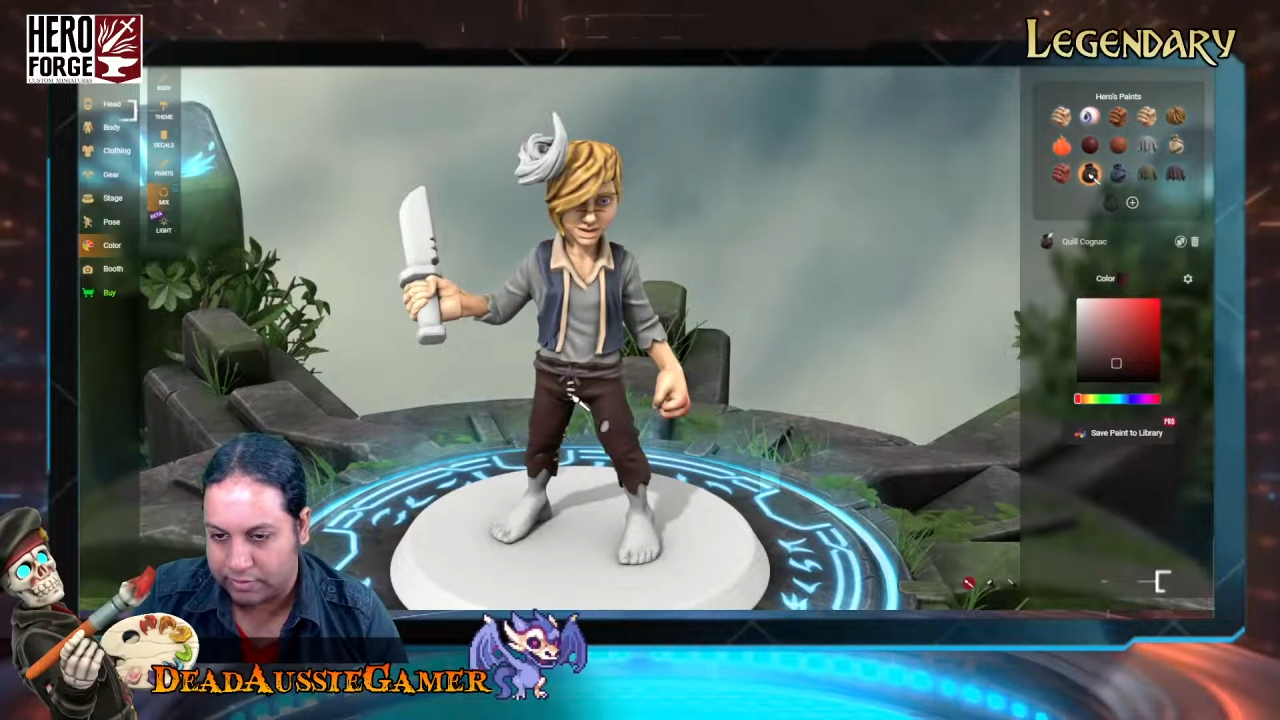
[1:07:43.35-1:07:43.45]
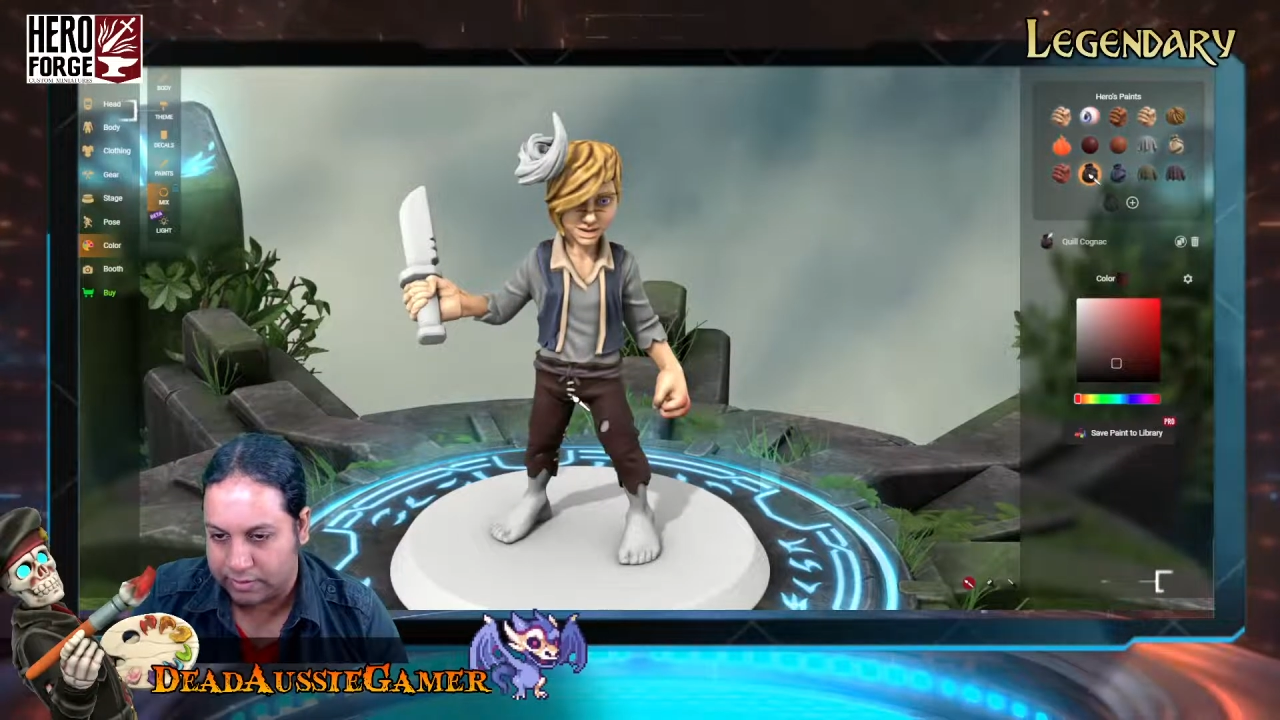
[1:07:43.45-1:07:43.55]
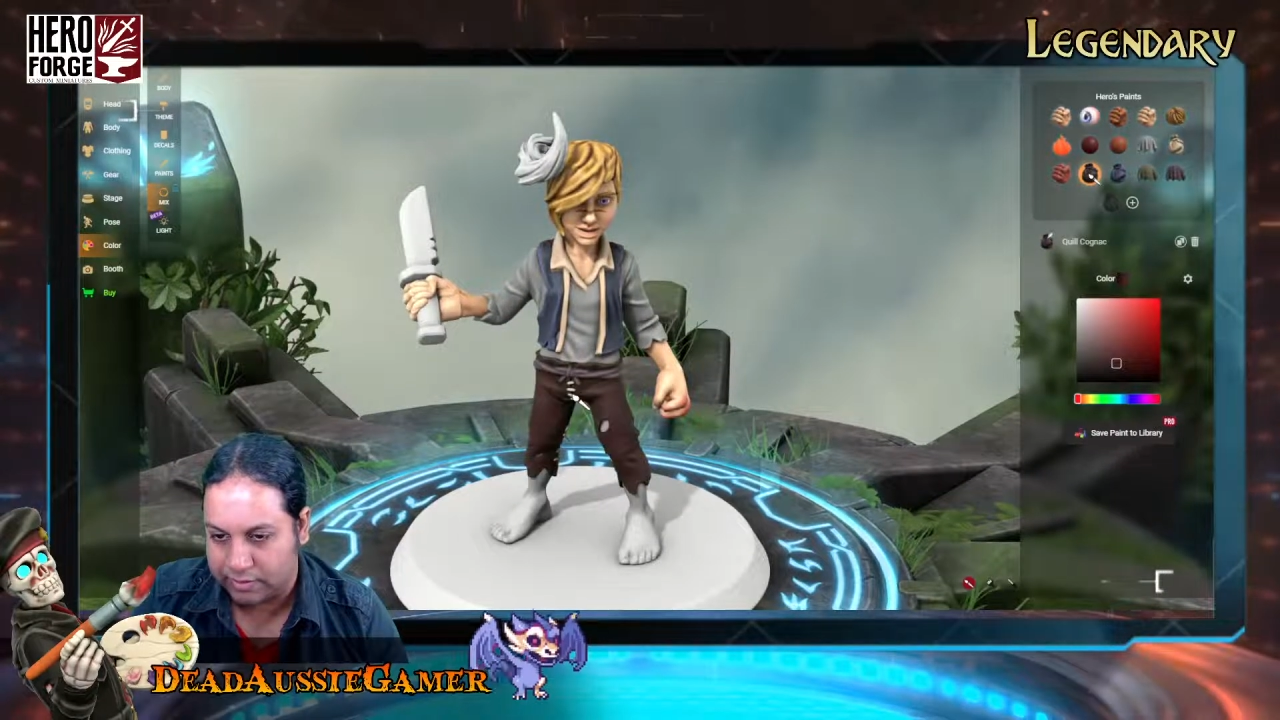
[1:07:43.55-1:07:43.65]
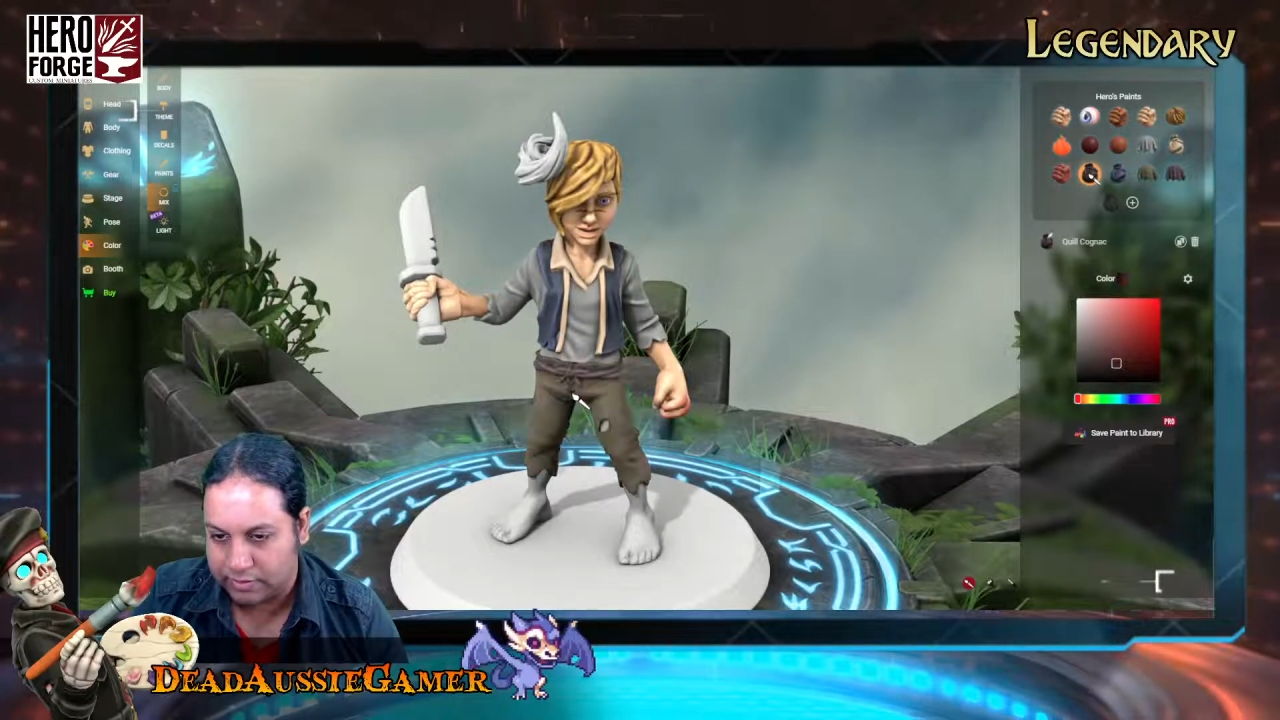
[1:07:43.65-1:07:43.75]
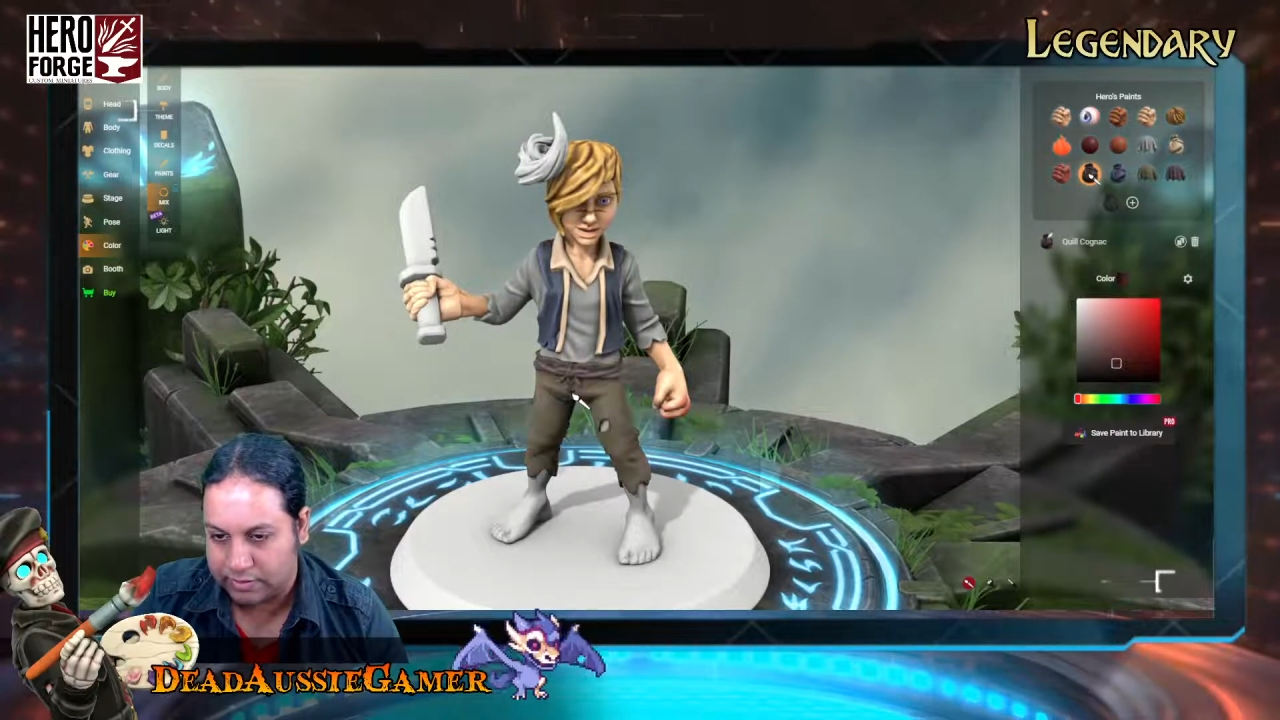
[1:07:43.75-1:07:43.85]

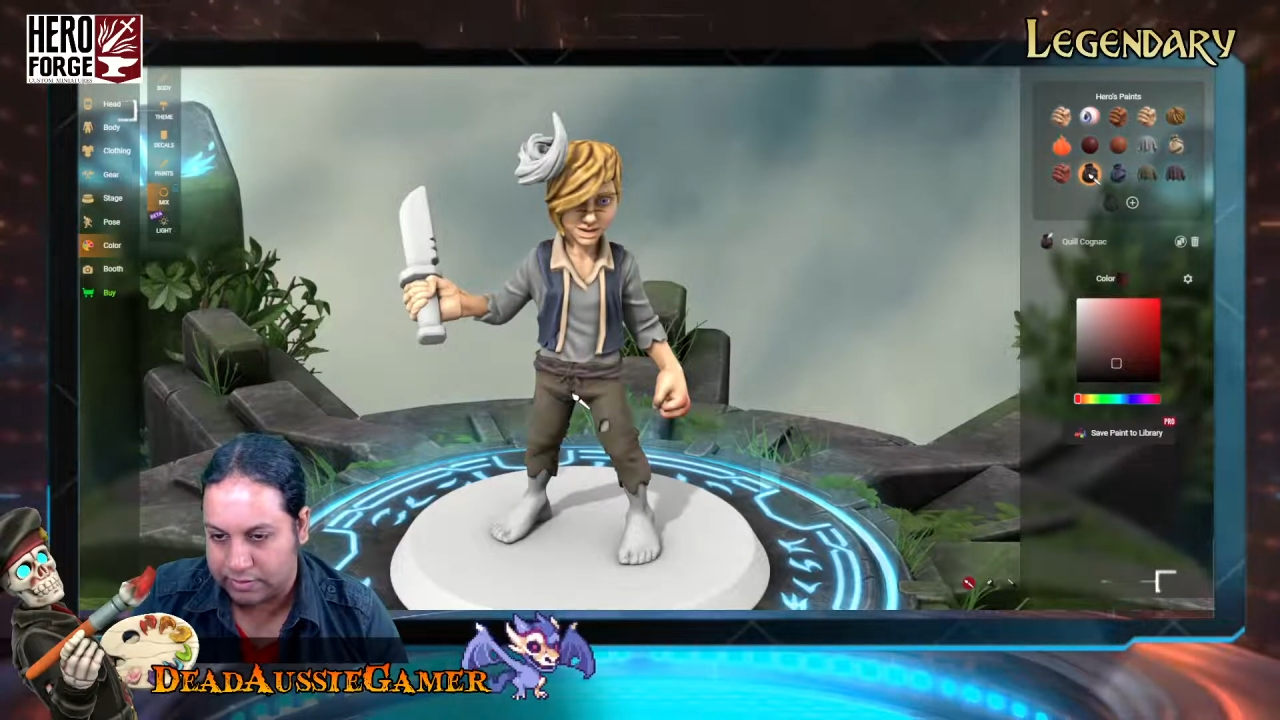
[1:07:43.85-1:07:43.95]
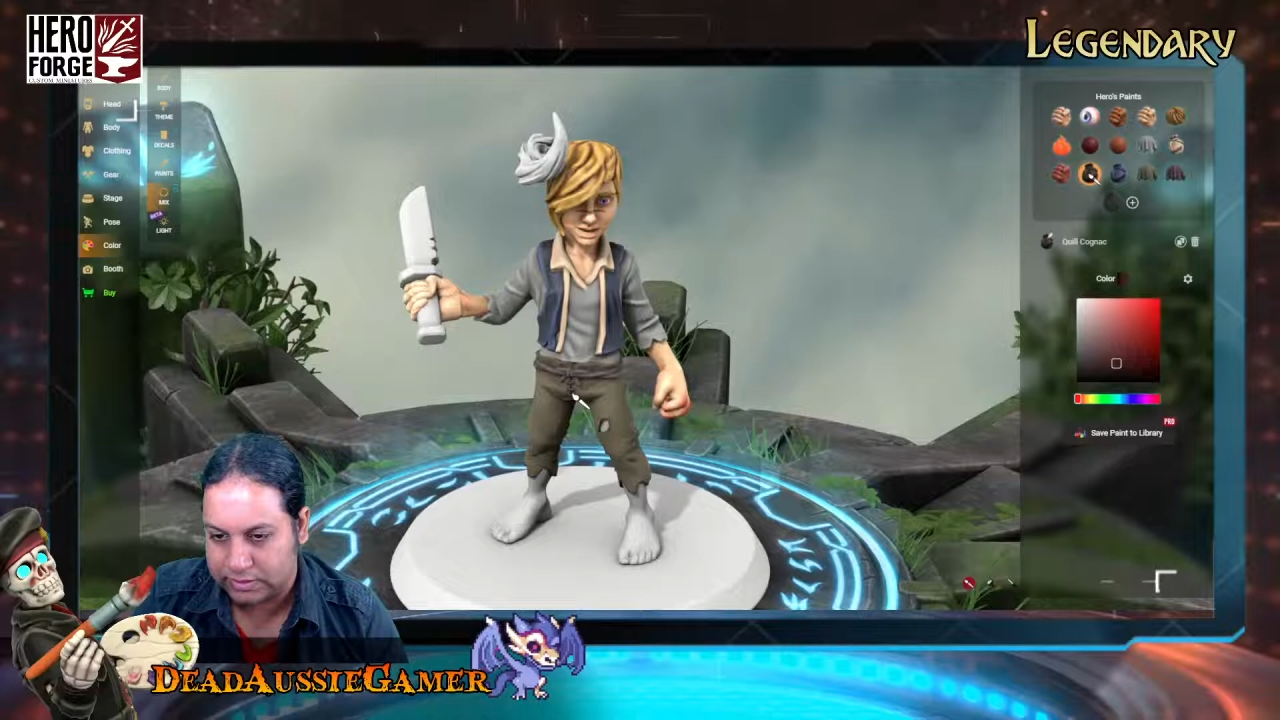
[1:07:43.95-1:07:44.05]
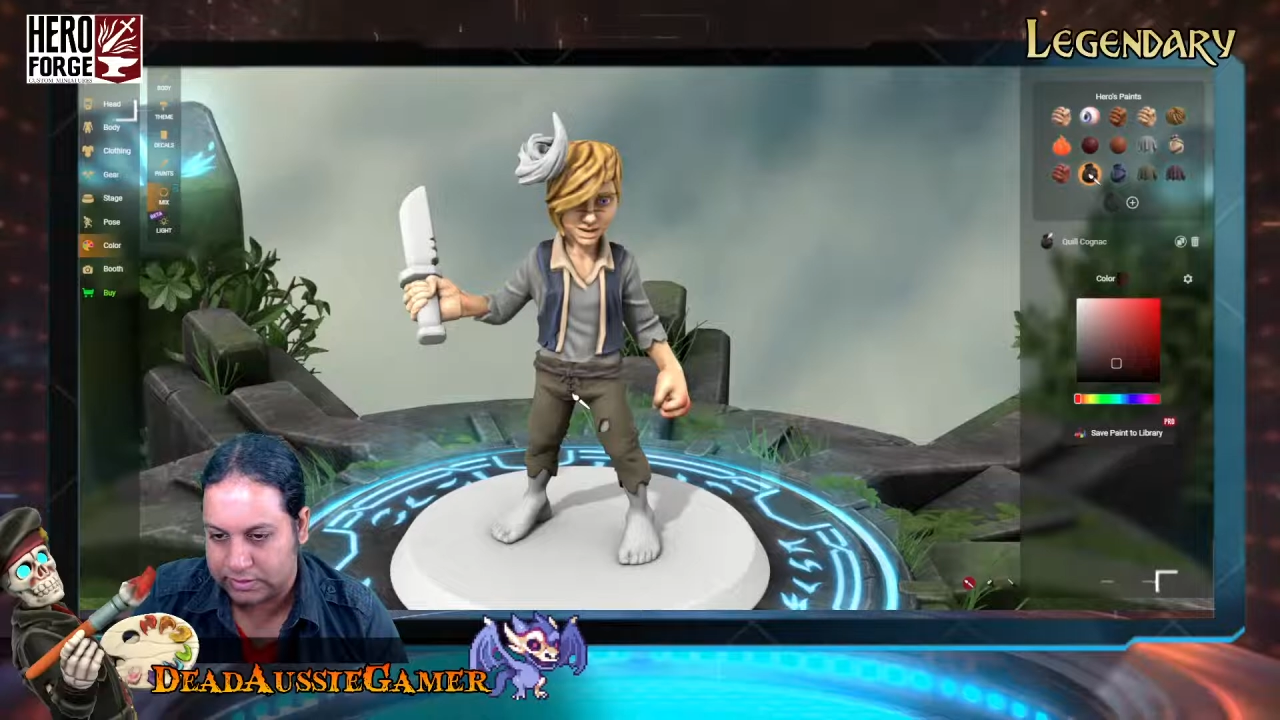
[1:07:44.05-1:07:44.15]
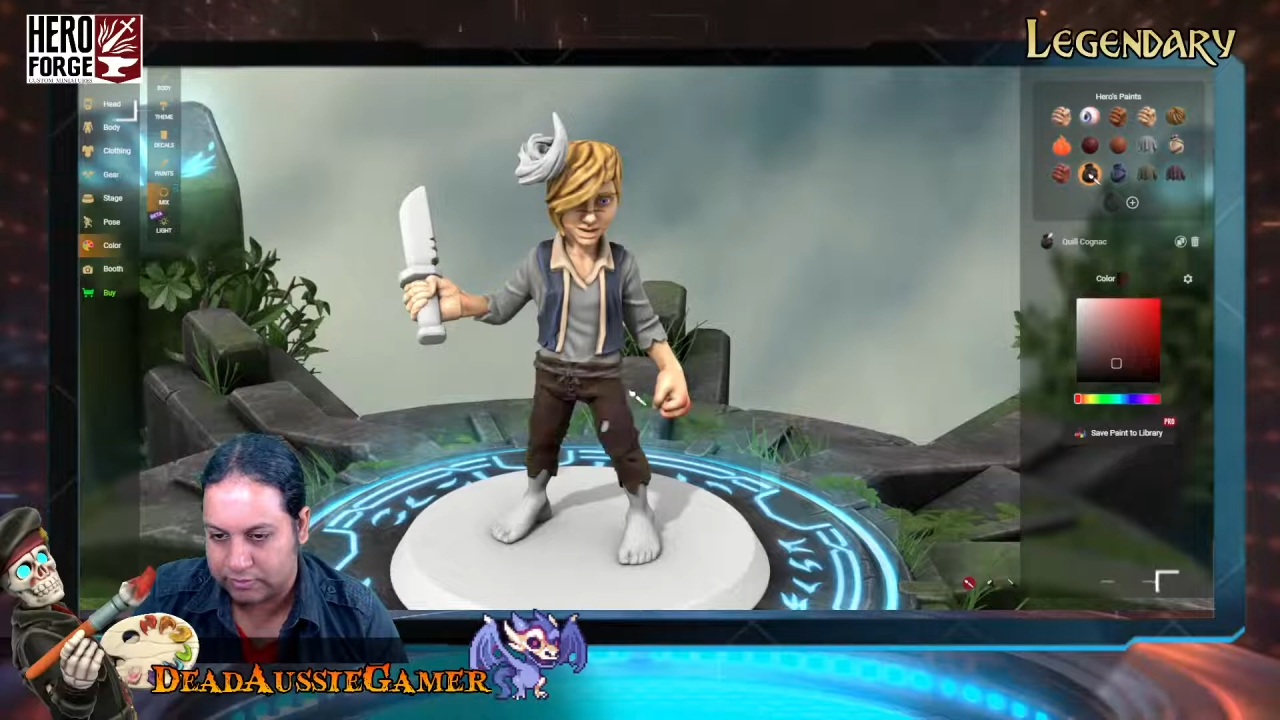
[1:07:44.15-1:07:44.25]
characters,